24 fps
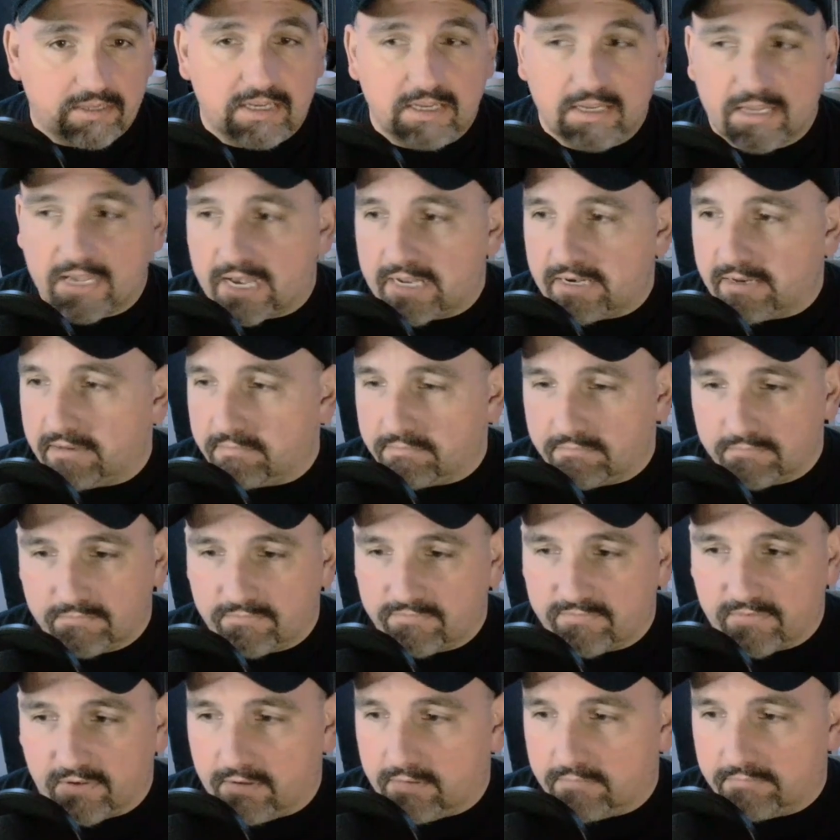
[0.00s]
he got it
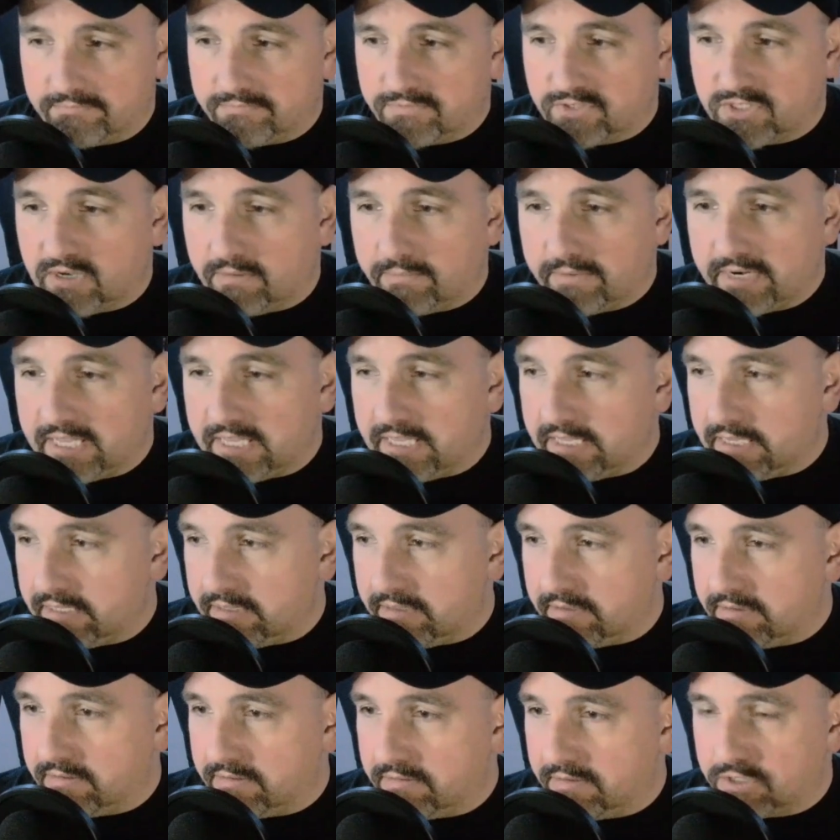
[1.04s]
from somebody
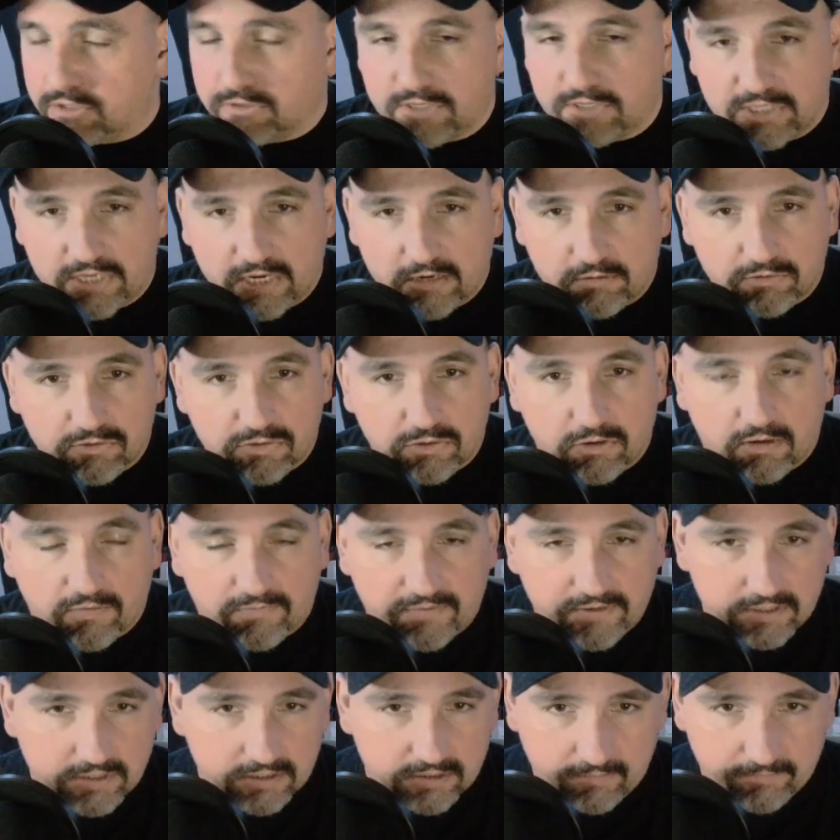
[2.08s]
in the Attorney General's
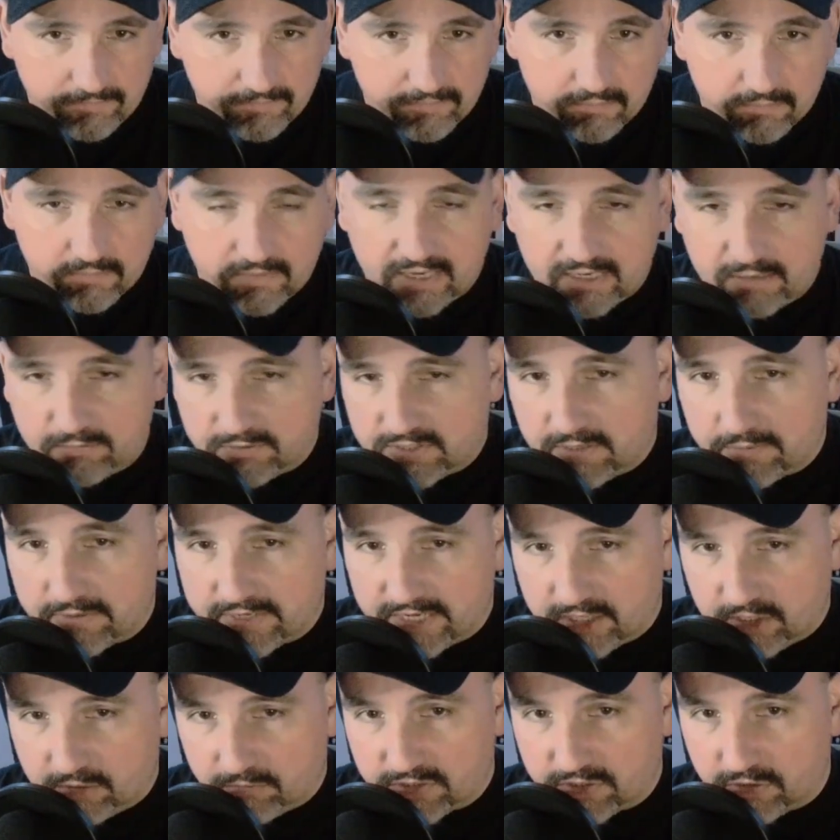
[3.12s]
office, and he was able to
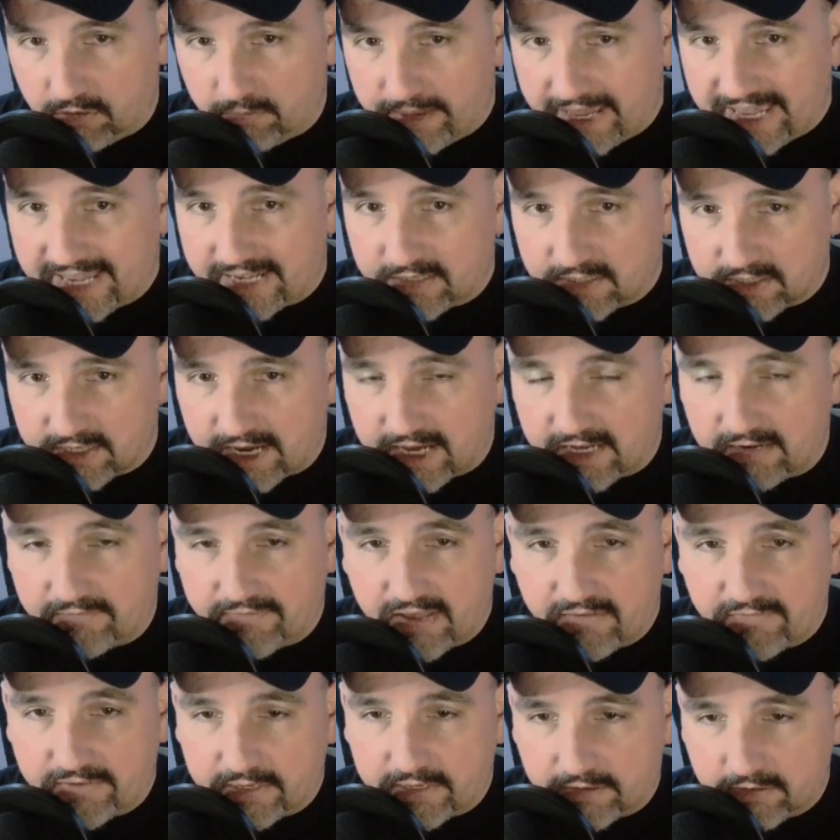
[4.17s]
get the original mask out of
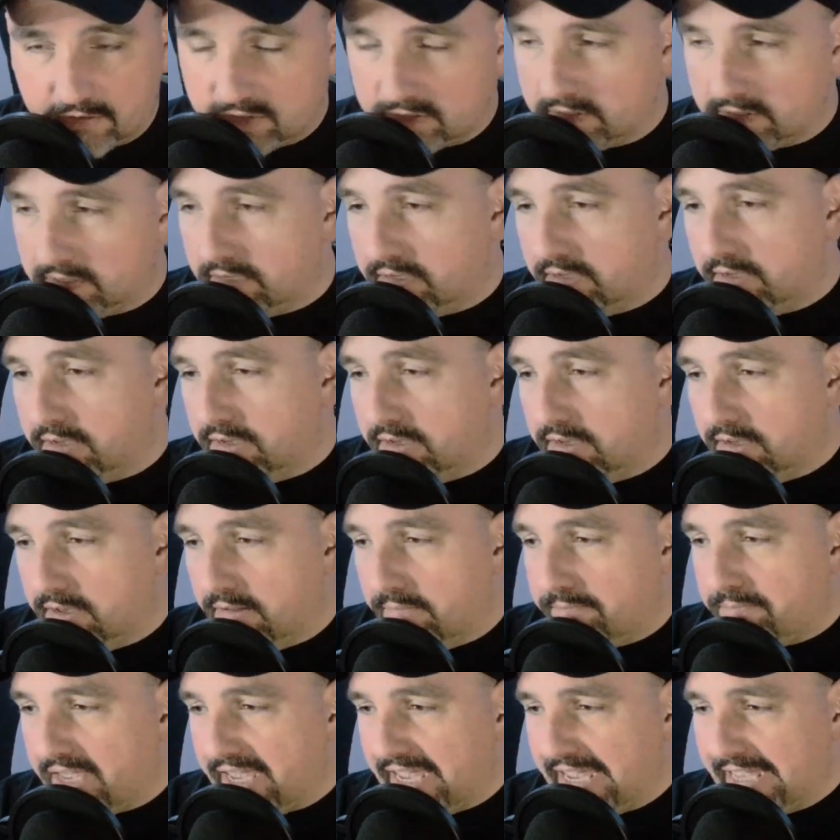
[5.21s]
evidence.
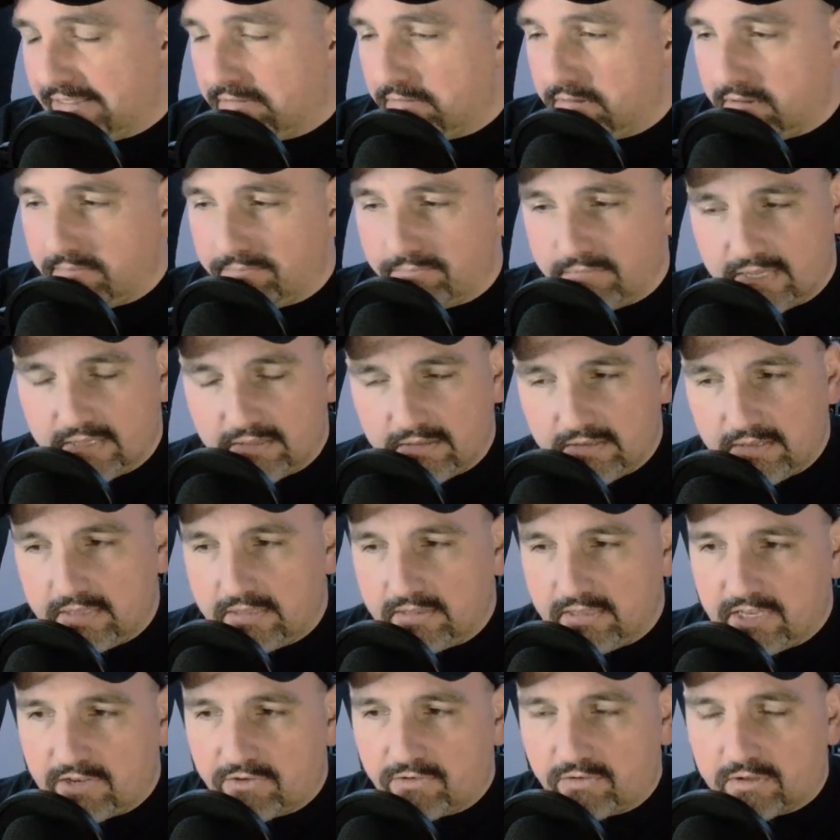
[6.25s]
And it, it
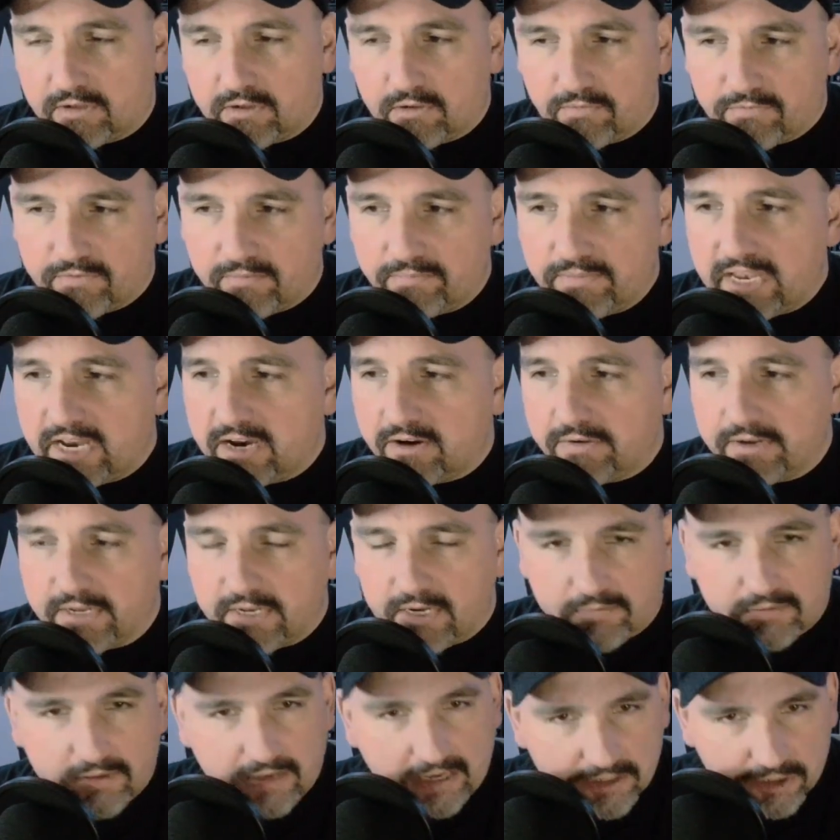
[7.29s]
leads from there. You
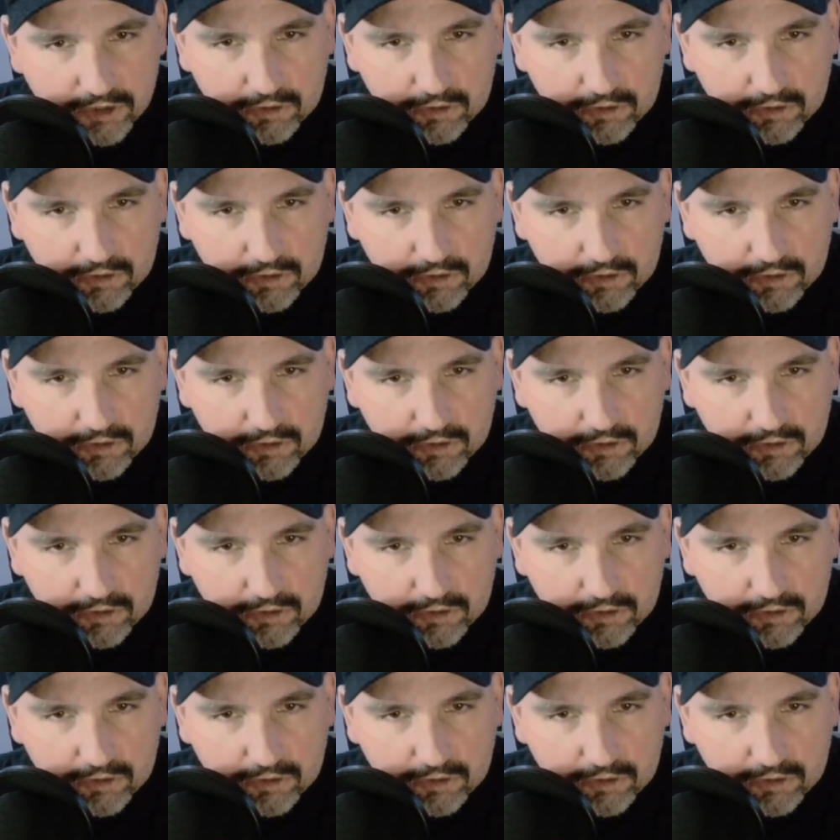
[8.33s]
know, it has a